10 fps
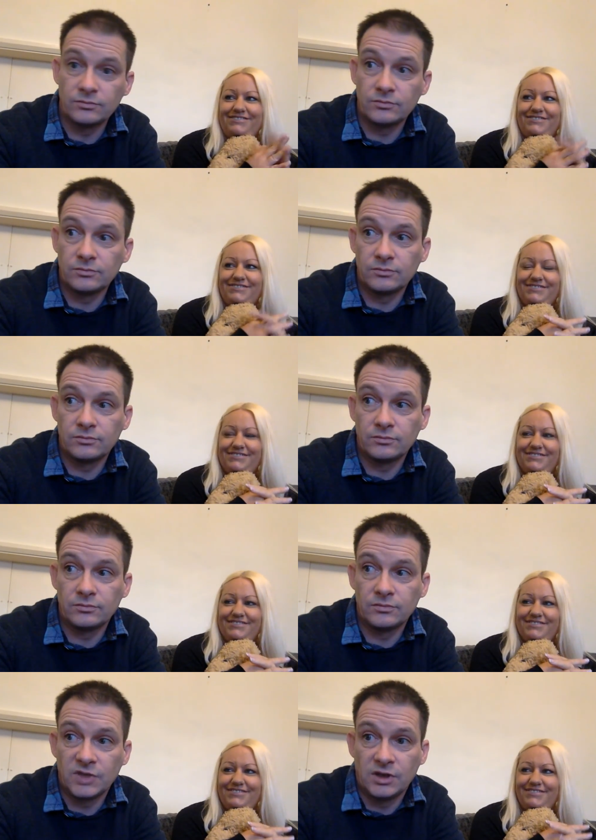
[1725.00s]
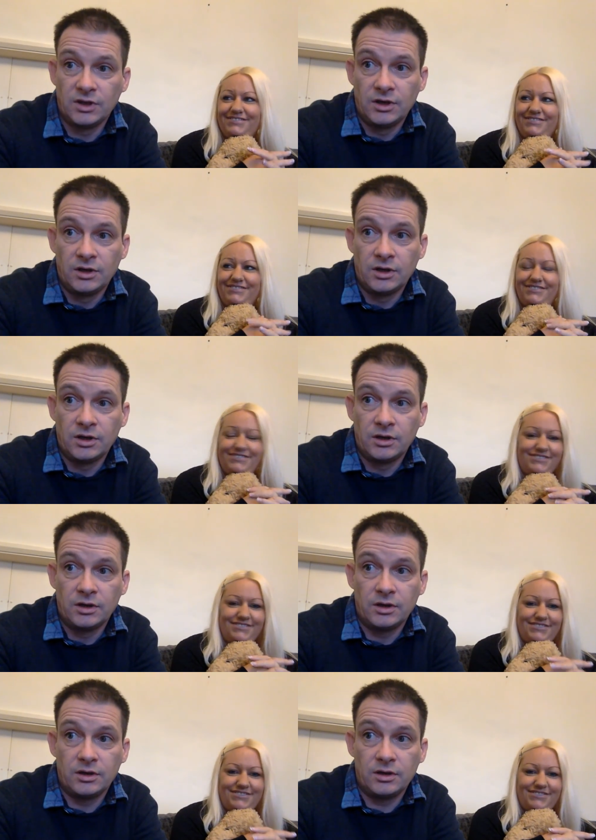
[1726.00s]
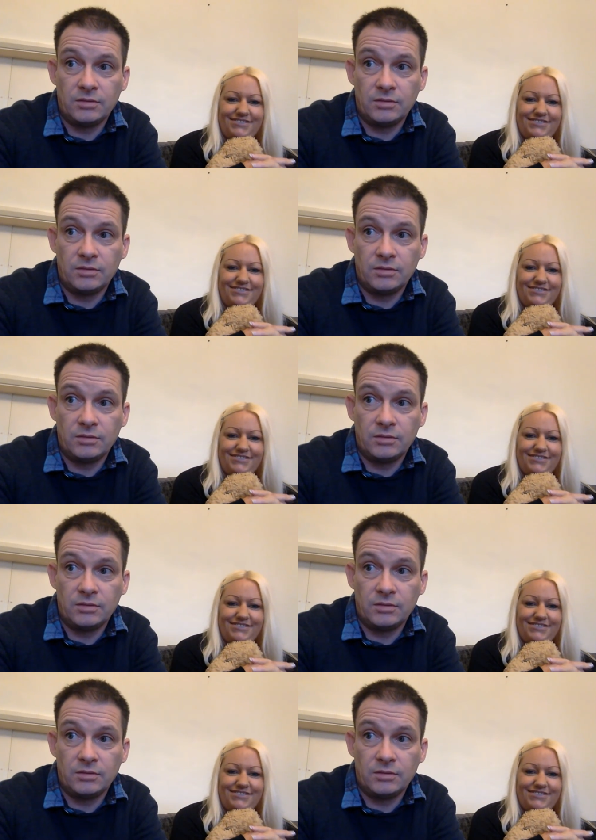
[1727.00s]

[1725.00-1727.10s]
No one is speaking in this clip.